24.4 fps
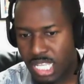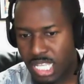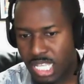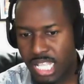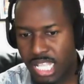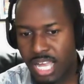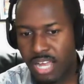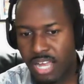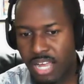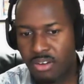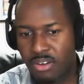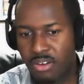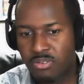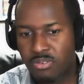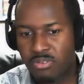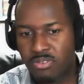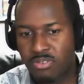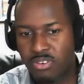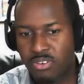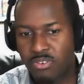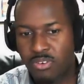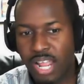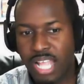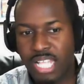
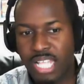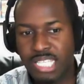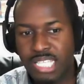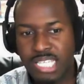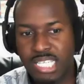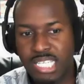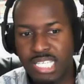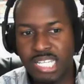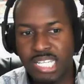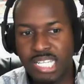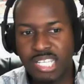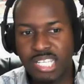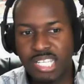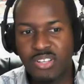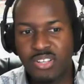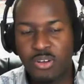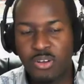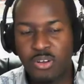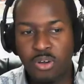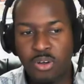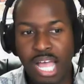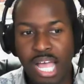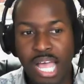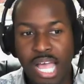Now, granted,
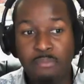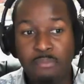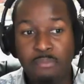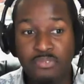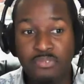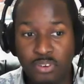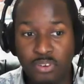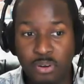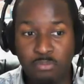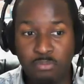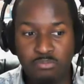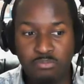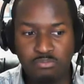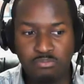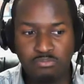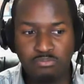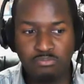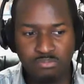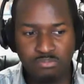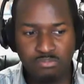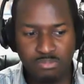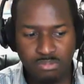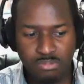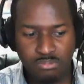I'm
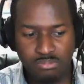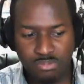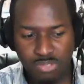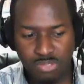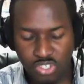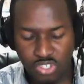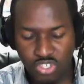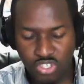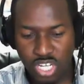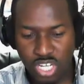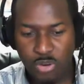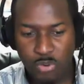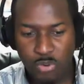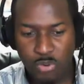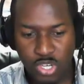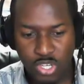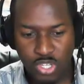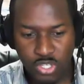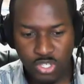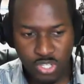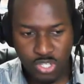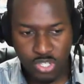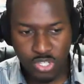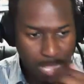from the
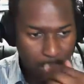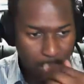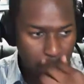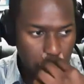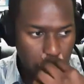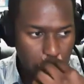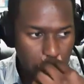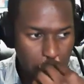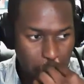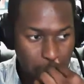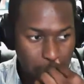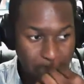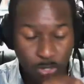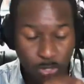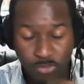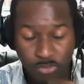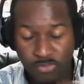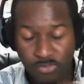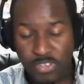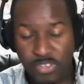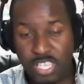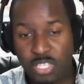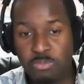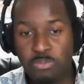generation that
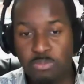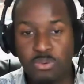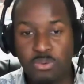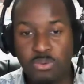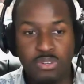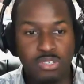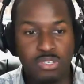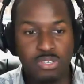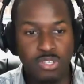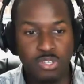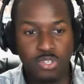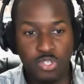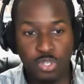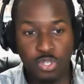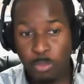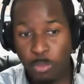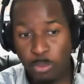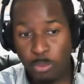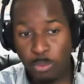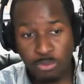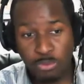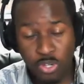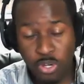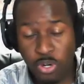built Facebook.
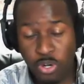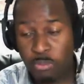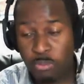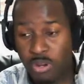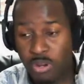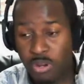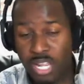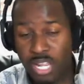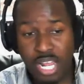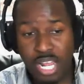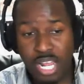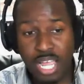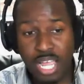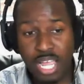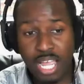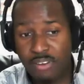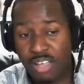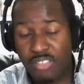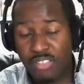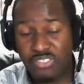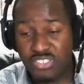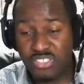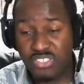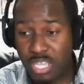Zuckerberg and I are
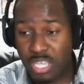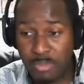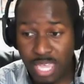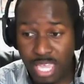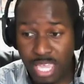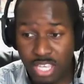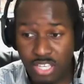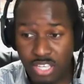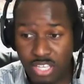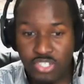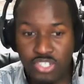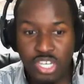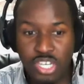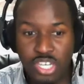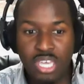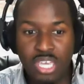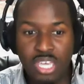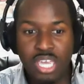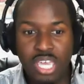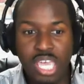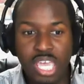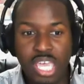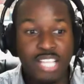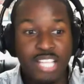around the same age,
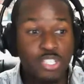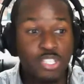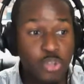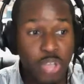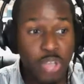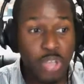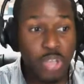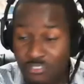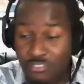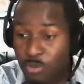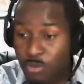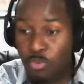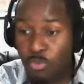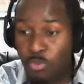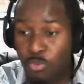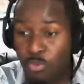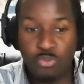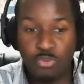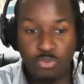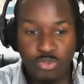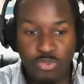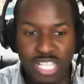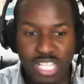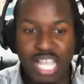and so
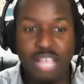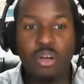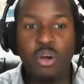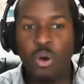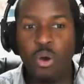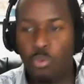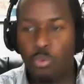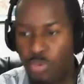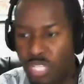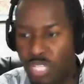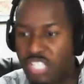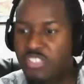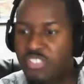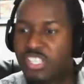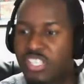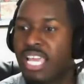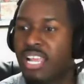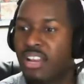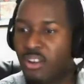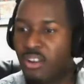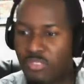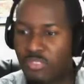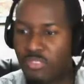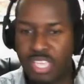everyone was like, "Oh, we need to
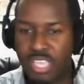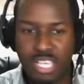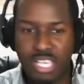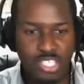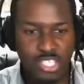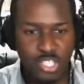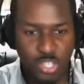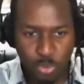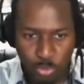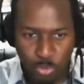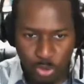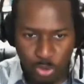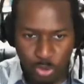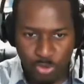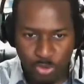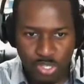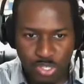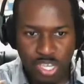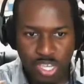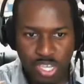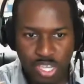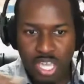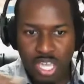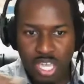get on this." It
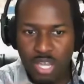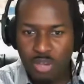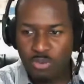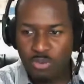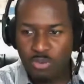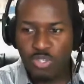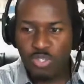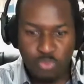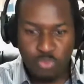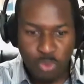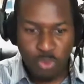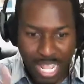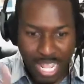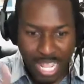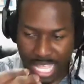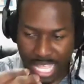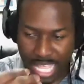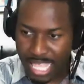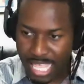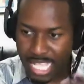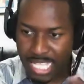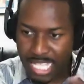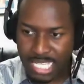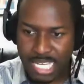was right
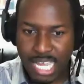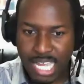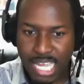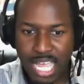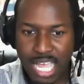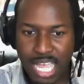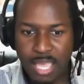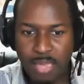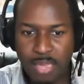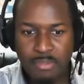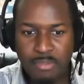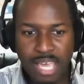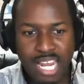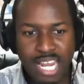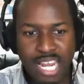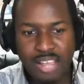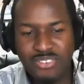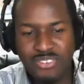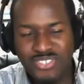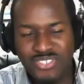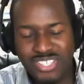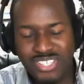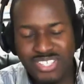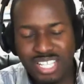at that time, and
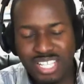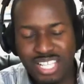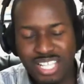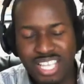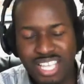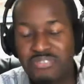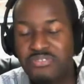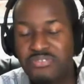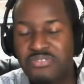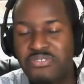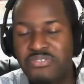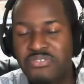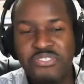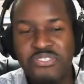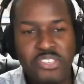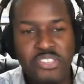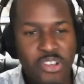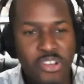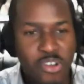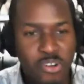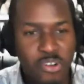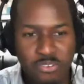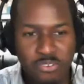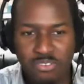I was just like,
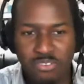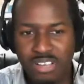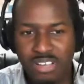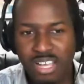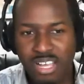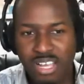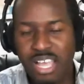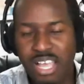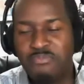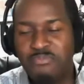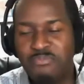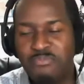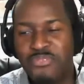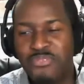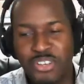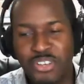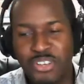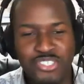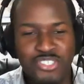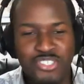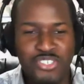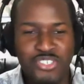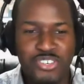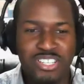"No, I'm
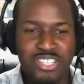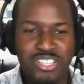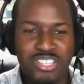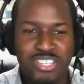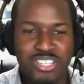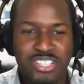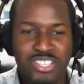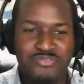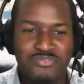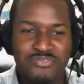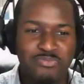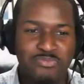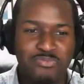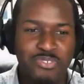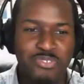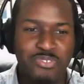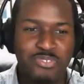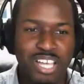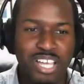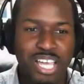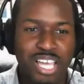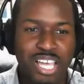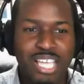not joining Facebook.